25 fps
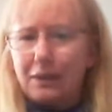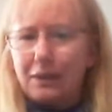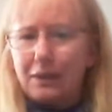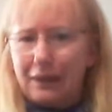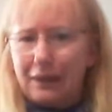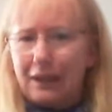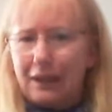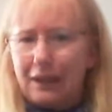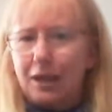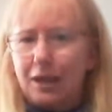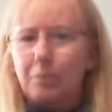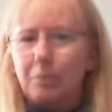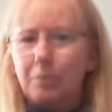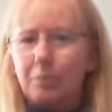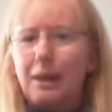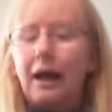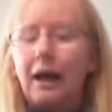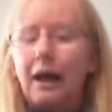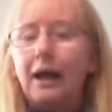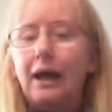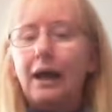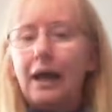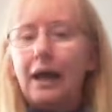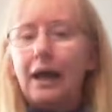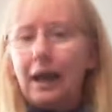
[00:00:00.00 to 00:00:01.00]
are thinking
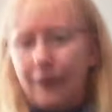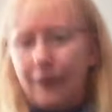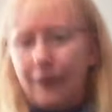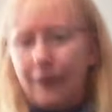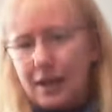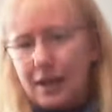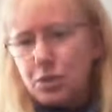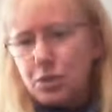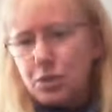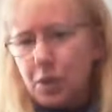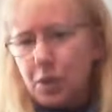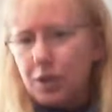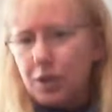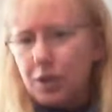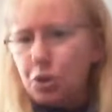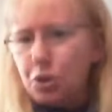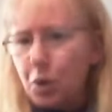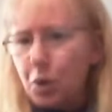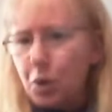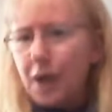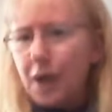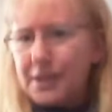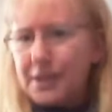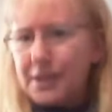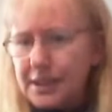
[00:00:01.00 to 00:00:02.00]
about, and that's where
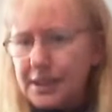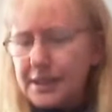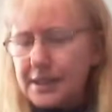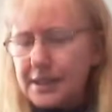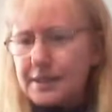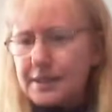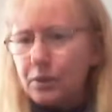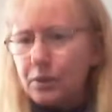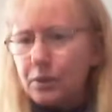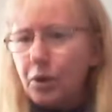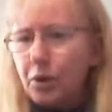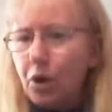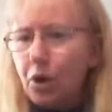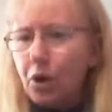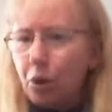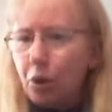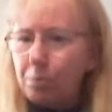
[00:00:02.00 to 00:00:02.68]
new ideas or